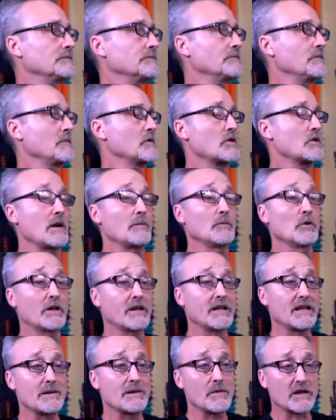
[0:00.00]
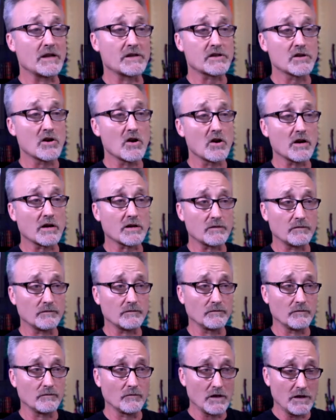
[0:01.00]
So I'm looking at my snark
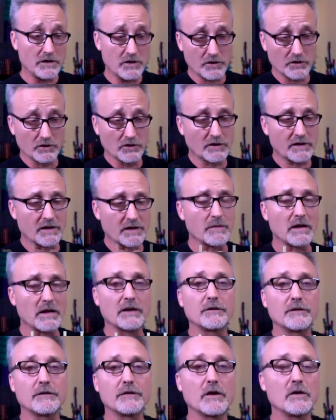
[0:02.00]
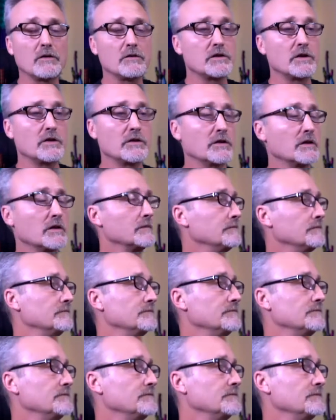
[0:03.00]
while well, you can look at my phone tuner.
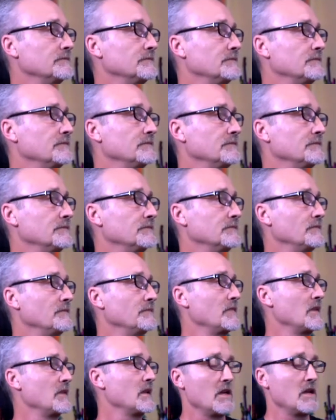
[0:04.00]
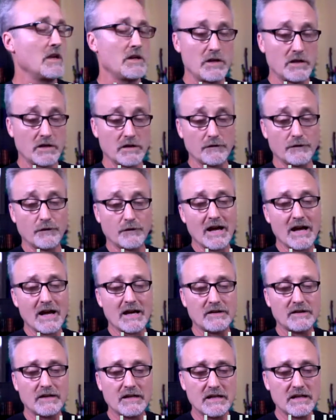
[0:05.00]
You can
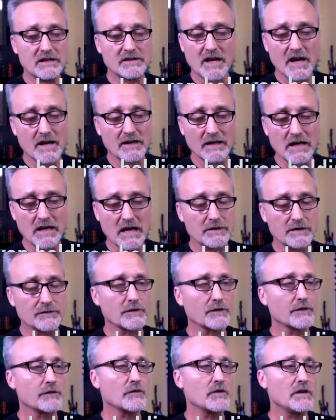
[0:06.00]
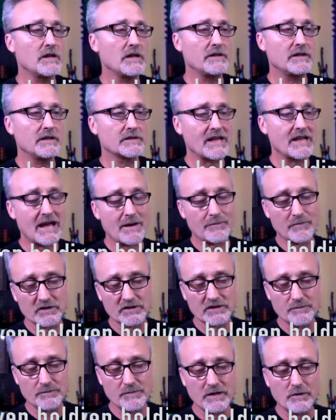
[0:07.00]
find these online for free. This happens
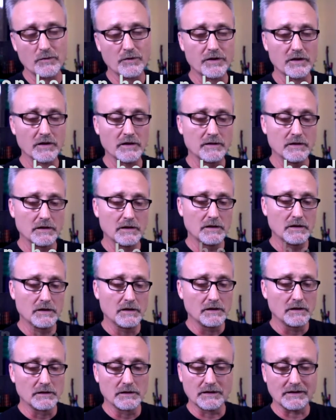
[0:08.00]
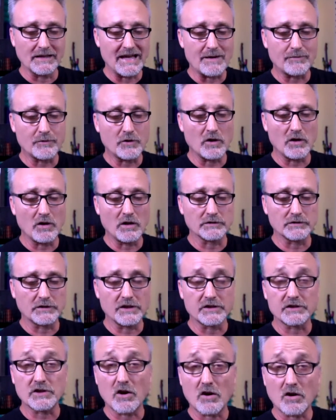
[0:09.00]
to be with a little app called
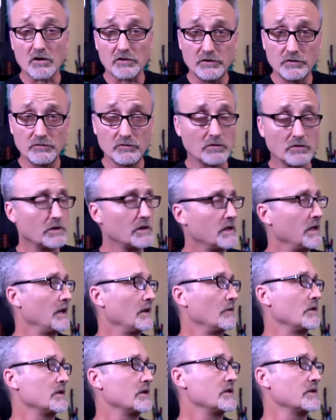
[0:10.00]
Guitar Toolkit, which is